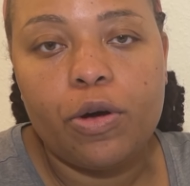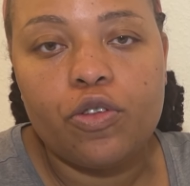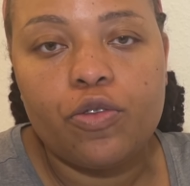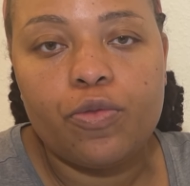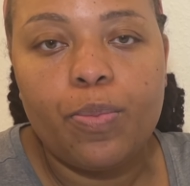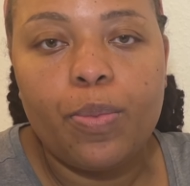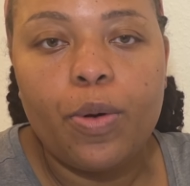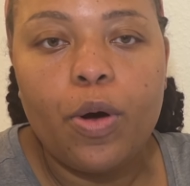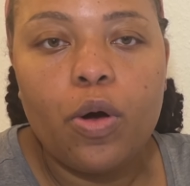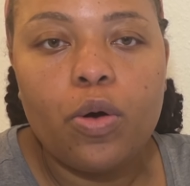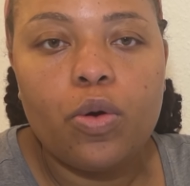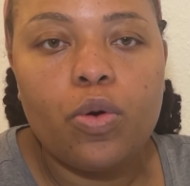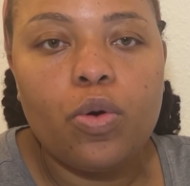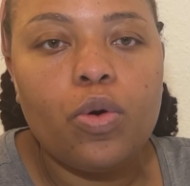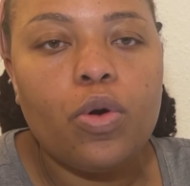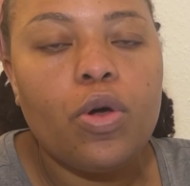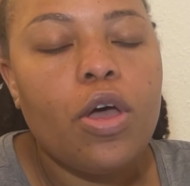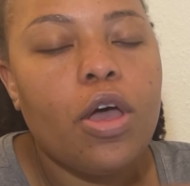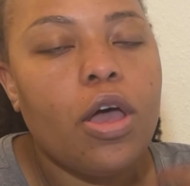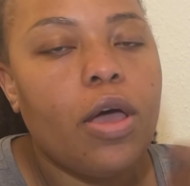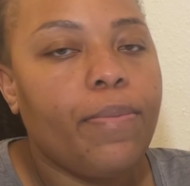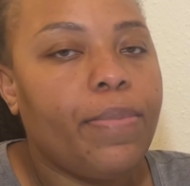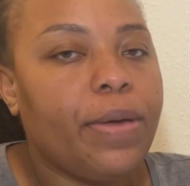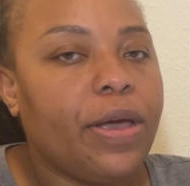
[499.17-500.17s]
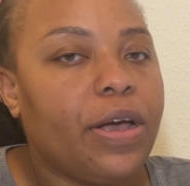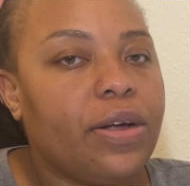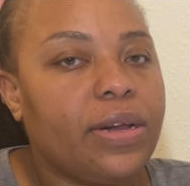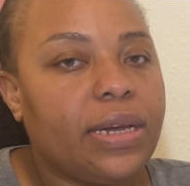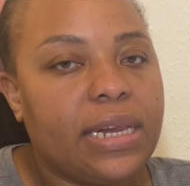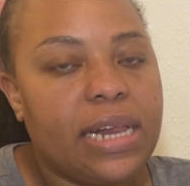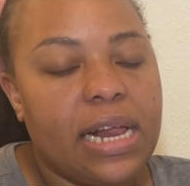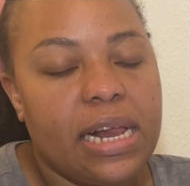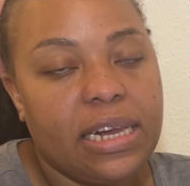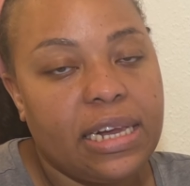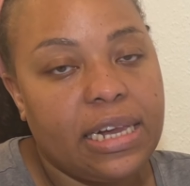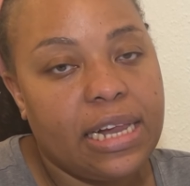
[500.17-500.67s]
Boku
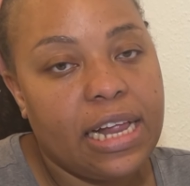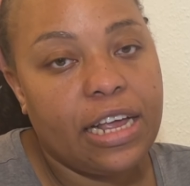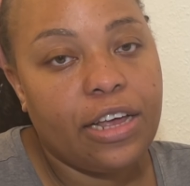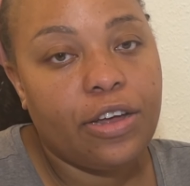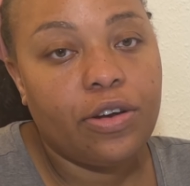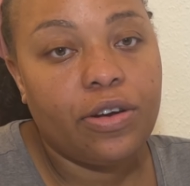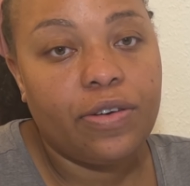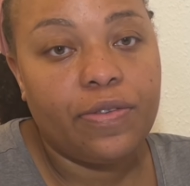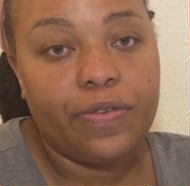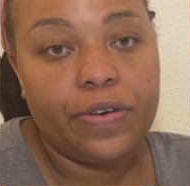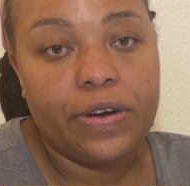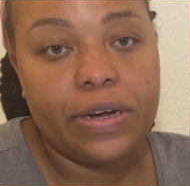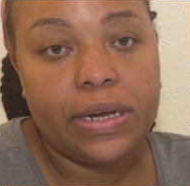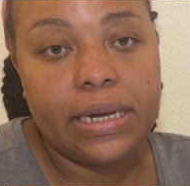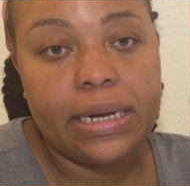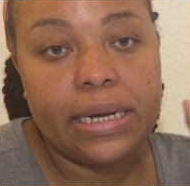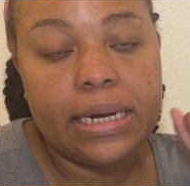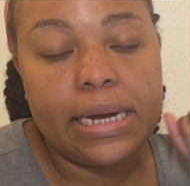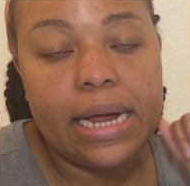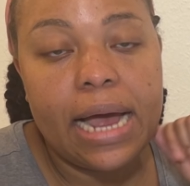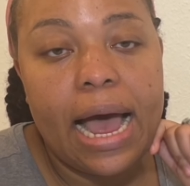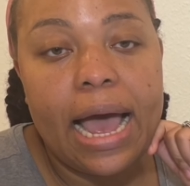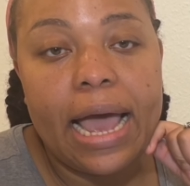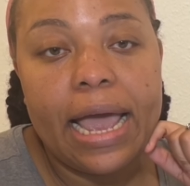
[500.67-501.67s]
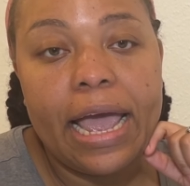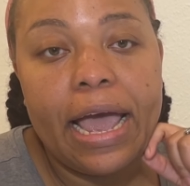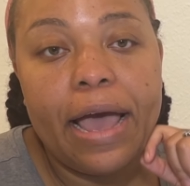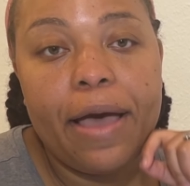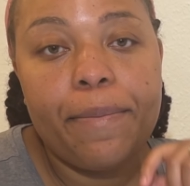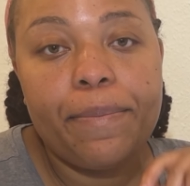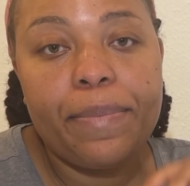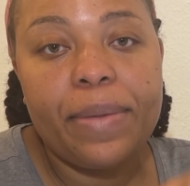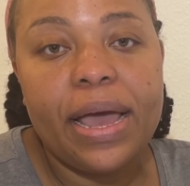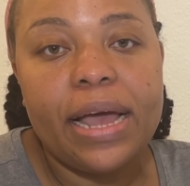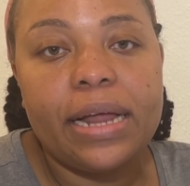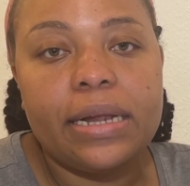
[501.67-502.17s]
because that's the university I
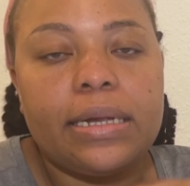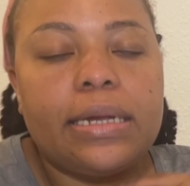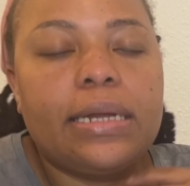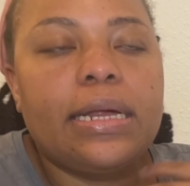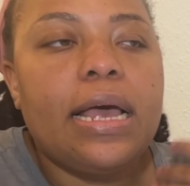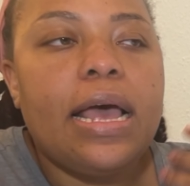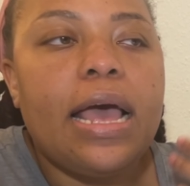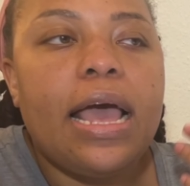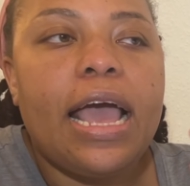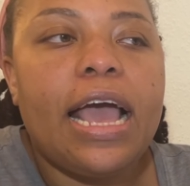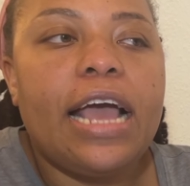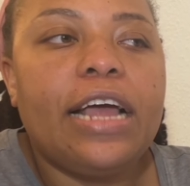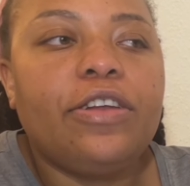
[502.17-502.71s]
am at,